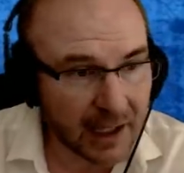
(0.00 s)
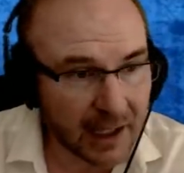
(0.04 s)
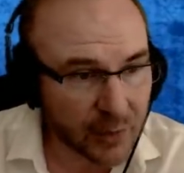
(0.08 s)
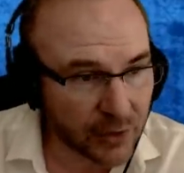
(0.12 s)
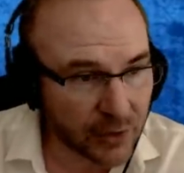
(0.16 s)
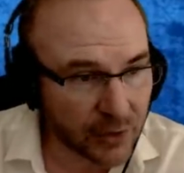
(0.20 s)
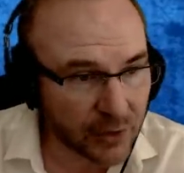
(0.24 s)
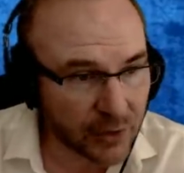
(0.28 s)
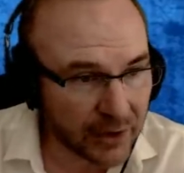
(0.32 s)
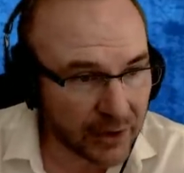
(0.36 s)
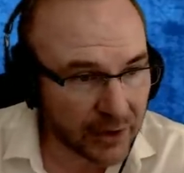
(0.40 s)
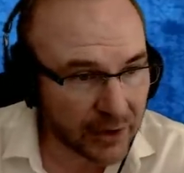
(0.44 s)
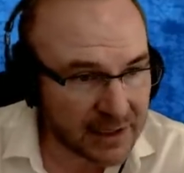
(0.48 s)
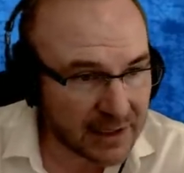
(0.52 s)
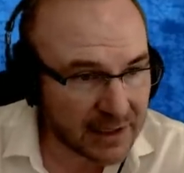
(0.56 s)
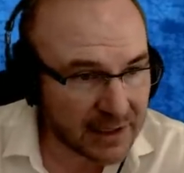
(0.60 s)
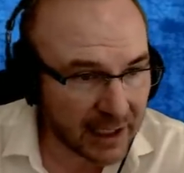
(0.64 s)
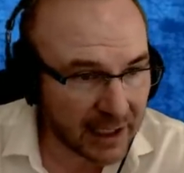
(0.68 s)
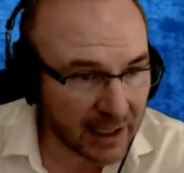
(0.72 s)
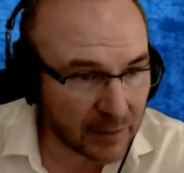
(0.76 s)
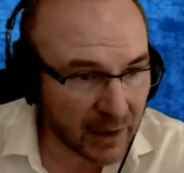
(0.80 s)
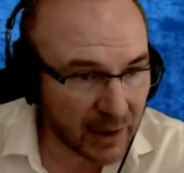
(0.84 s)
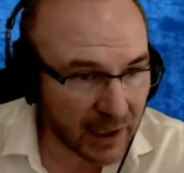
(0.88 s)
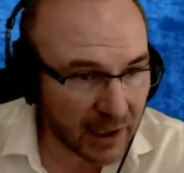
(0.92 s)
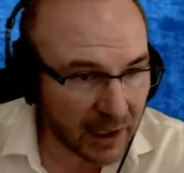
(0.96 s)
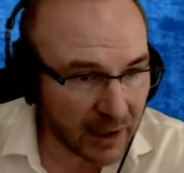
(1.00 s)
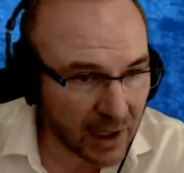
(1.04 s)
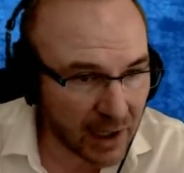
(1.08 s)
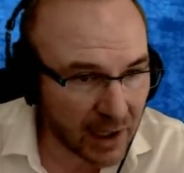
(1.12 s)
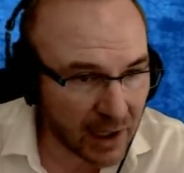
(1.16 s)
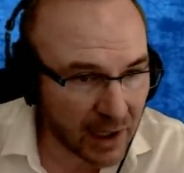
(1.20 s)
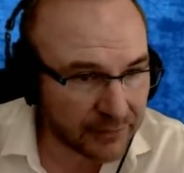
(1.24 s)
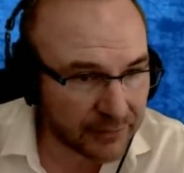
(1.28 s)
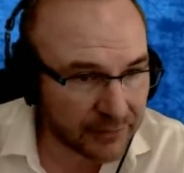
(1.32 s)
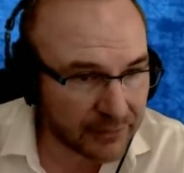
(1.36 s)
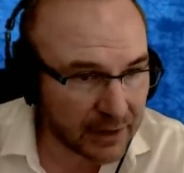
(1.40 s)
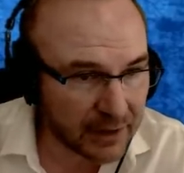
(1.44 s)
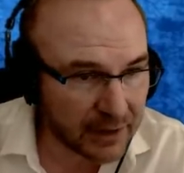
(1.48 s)
Both are designated by a
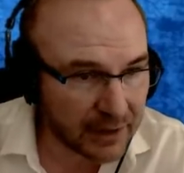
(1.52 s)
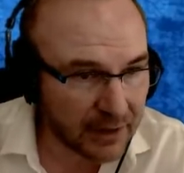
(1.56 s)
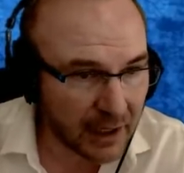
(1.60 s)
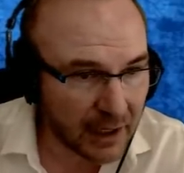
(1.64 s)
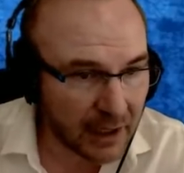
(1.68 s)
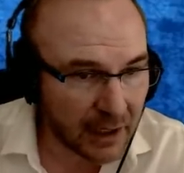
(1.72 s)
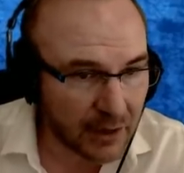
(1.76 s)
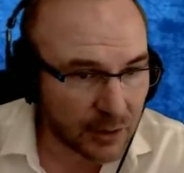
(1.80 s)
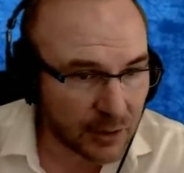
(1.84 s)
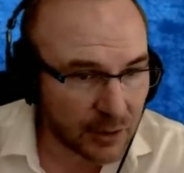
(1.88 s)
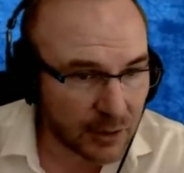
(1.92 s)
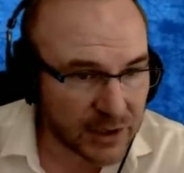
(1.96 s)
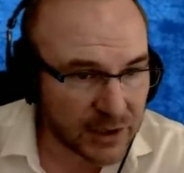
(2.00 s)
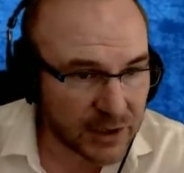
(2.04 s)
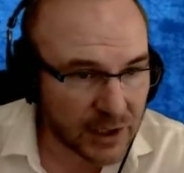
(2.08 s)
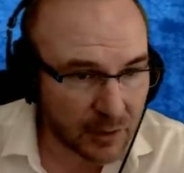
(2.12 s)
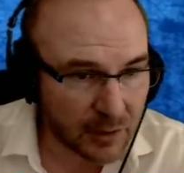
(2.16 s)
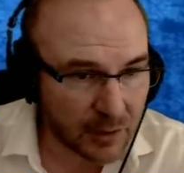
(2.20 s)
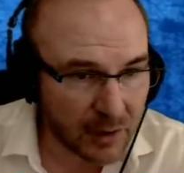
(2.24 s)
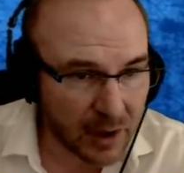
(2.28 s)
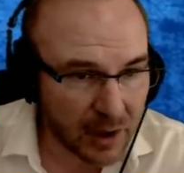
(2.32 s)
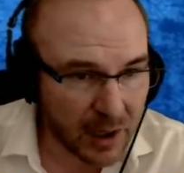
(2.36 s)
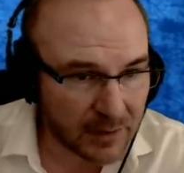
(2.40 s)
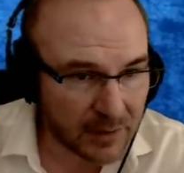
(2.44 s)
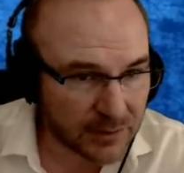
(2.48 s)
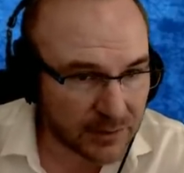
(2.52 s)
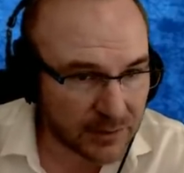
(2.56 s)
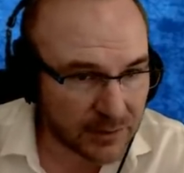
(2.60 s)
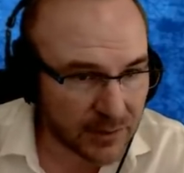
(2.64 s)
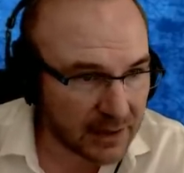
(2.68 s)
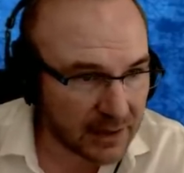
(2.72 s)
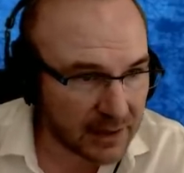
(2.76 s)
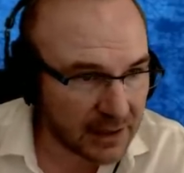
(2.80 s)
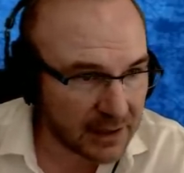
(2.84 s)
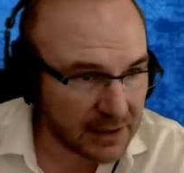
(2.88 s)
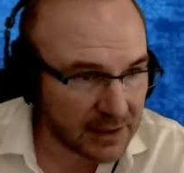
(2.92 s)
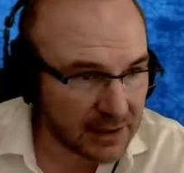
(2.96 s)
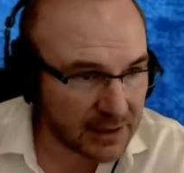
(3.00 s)
prophet, whom general populace
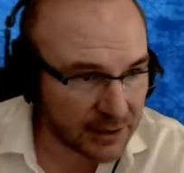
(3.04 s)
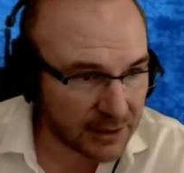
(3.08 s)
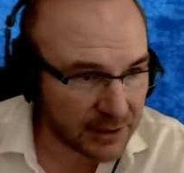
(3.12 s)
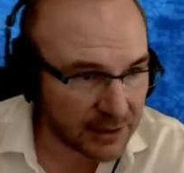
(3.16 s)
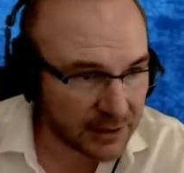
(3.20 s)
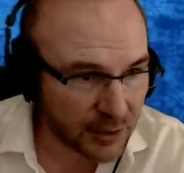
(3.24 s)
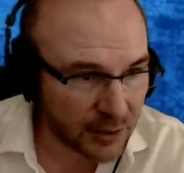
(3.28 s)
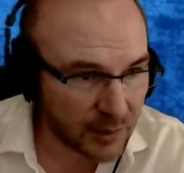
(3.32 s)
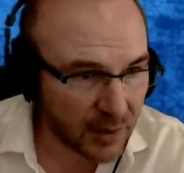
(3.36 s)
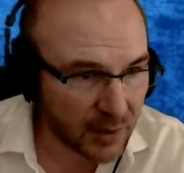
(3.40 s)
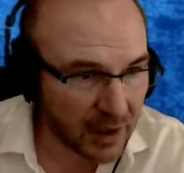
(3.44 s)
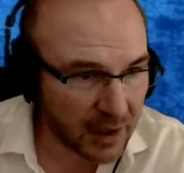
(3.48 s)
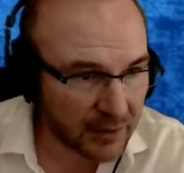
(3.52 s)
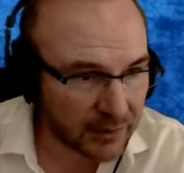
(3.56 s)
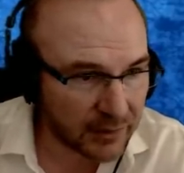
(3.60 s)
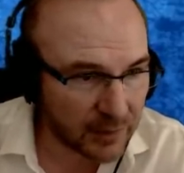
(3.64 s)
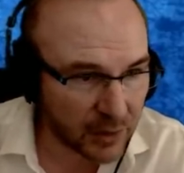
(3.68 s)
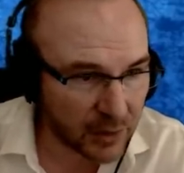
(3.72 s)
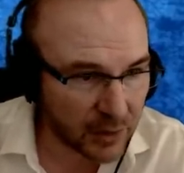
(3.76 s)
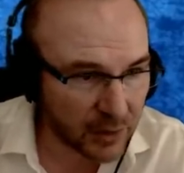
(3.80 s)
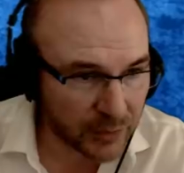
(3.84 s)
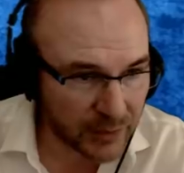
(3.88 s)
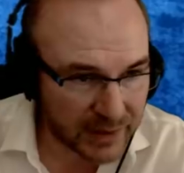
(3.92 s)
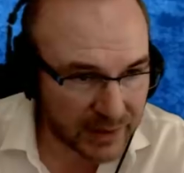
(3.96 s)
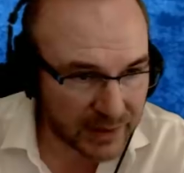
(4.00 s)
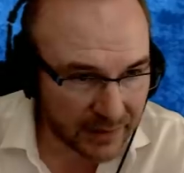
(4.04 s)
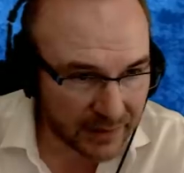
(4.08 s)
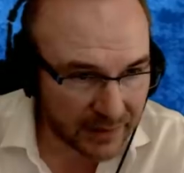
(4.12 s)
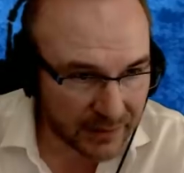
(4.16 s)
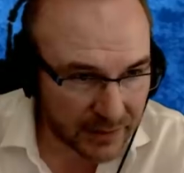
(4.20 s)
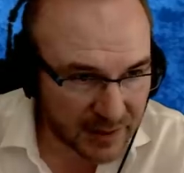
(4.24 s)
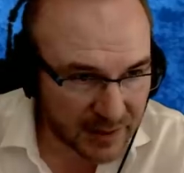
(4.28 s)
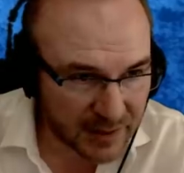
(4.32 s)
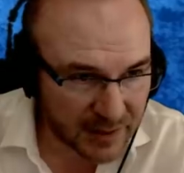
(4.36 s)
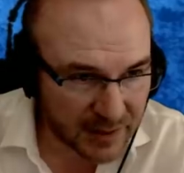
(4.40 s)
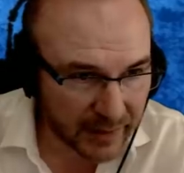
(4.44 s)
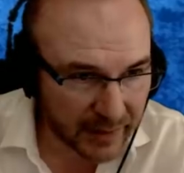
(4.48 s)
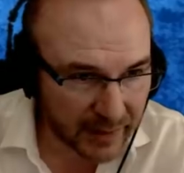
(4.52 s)
recognized as a true prophet. Both received
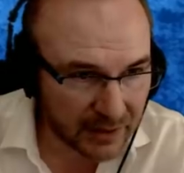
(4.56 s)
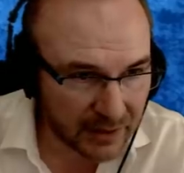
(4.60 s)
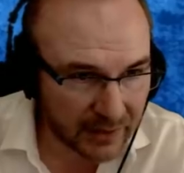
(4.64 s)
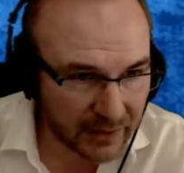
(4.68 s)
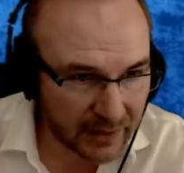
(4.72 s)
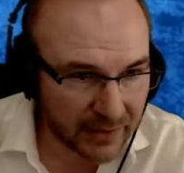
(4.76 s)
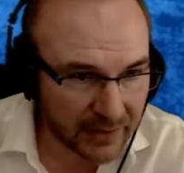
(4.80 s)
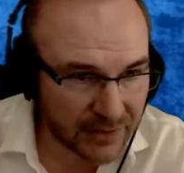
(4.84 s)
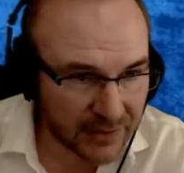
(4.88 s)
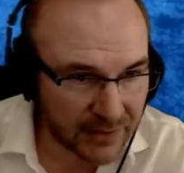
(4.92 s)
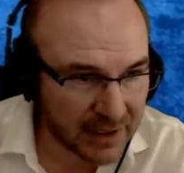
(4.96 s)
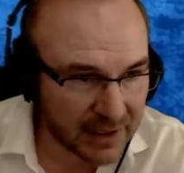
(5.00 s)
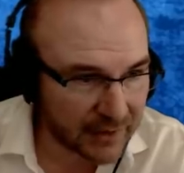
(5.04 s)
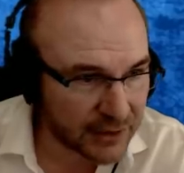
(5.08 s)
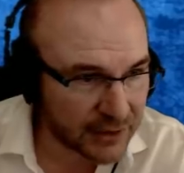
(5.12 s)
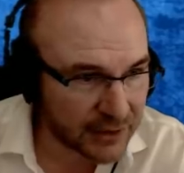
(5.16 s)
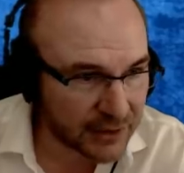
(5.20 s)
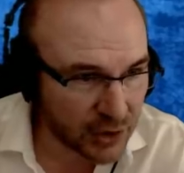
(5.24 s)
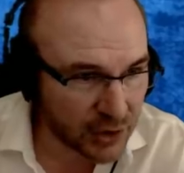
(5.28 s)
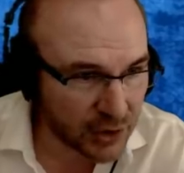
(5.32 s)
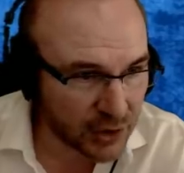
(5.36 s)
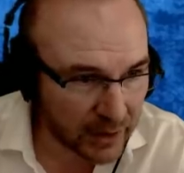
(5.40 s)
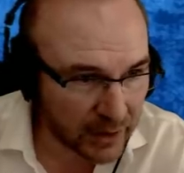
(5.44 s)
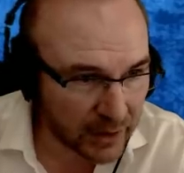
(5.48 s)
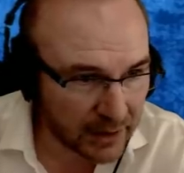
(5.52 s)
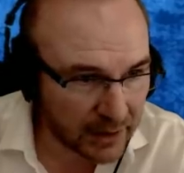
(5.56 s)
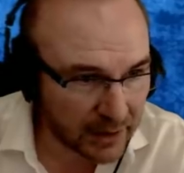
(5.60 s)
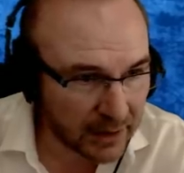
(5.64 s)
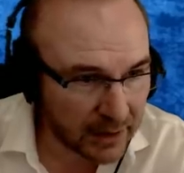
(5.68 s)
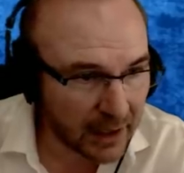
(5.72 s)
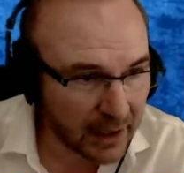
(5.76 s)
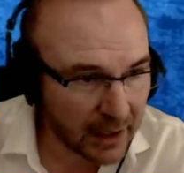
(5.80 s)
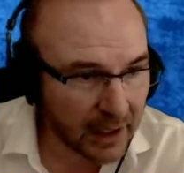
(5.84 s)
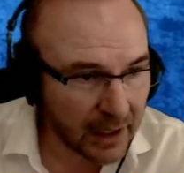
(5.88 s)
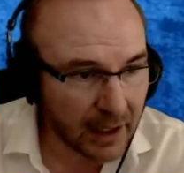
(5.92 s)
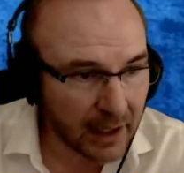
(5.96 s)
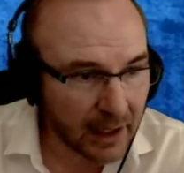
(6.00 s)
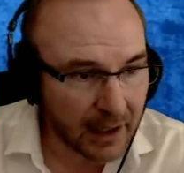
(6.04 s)
their spirit on the other side of the Jordan.